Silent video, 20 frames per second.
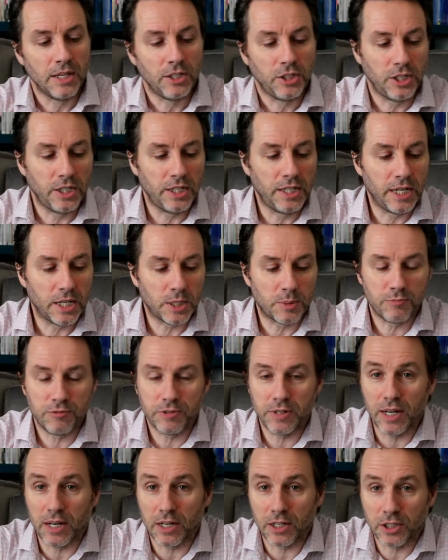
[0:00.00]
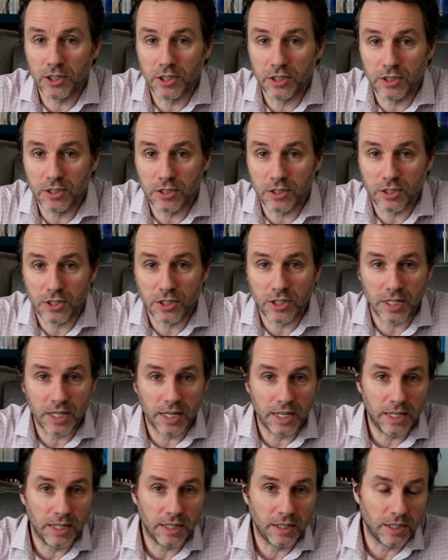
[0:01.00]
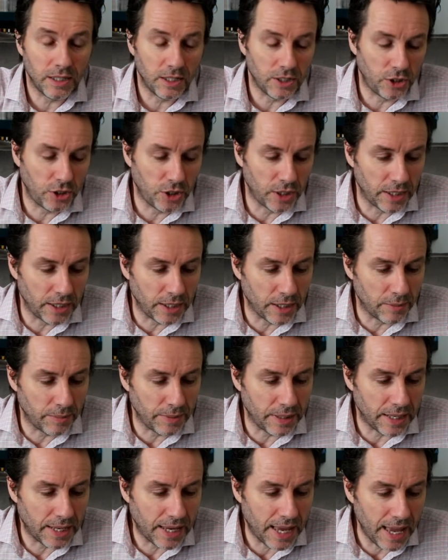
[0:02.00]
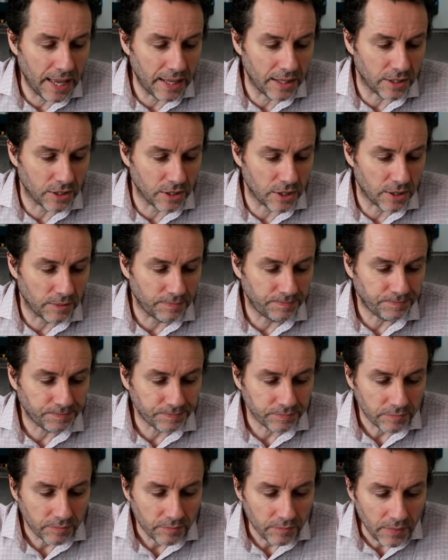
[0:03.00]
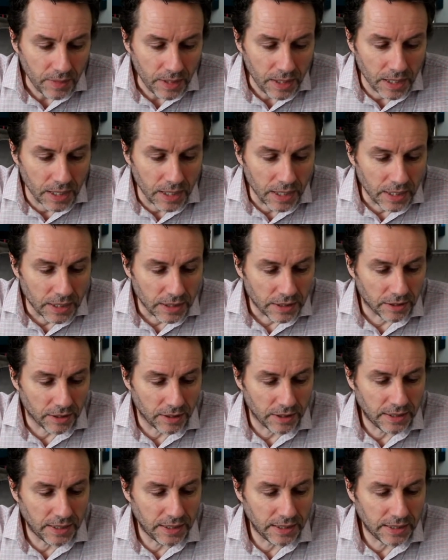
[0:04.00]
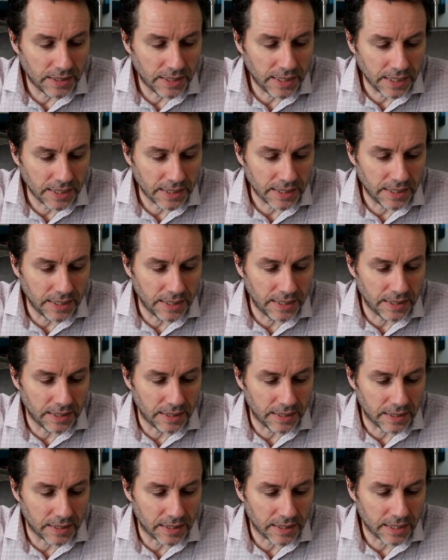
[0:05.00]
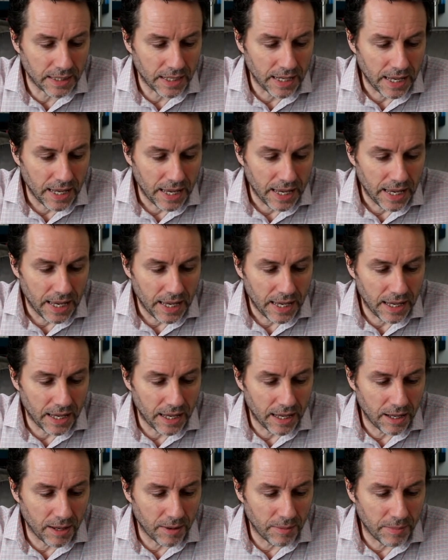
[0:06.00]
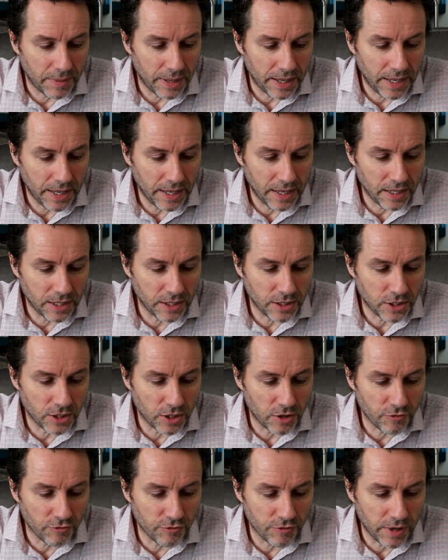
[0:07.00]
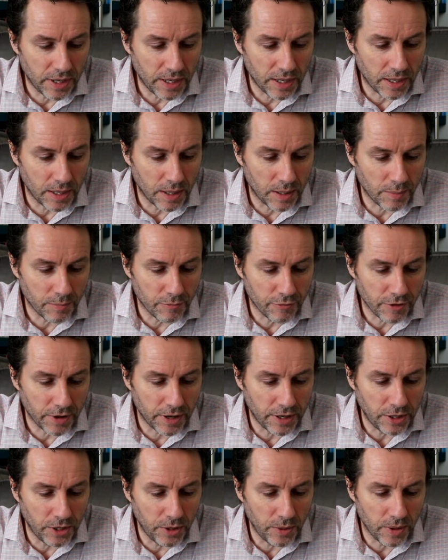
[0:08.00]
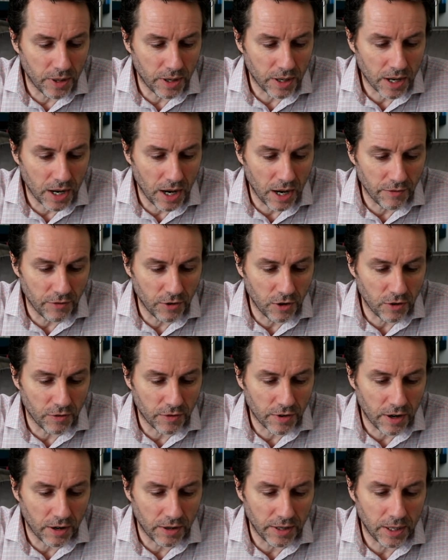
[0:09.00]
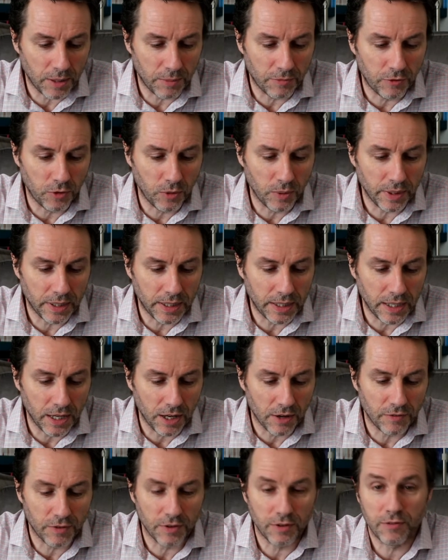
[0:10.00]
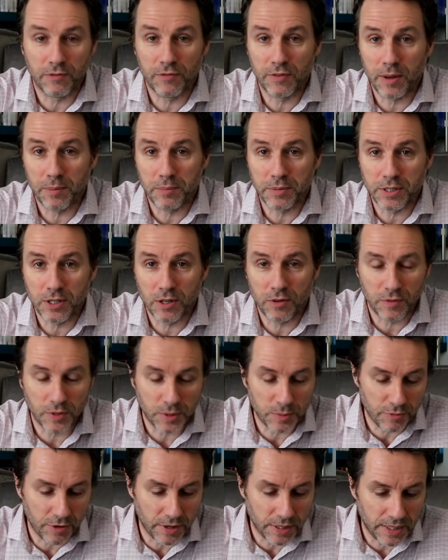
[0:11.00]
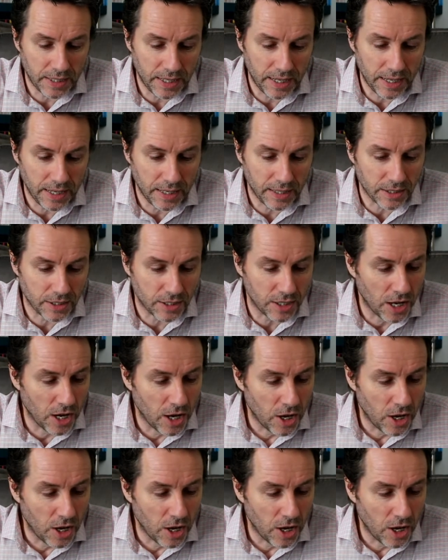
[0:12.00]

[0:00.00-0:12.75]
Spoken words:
GDS Productions in Gillingham in Kent, 1960s. Here's Rhea bringing you her cover of Can't Help Falling in Love, a famous Elvis Presley hit,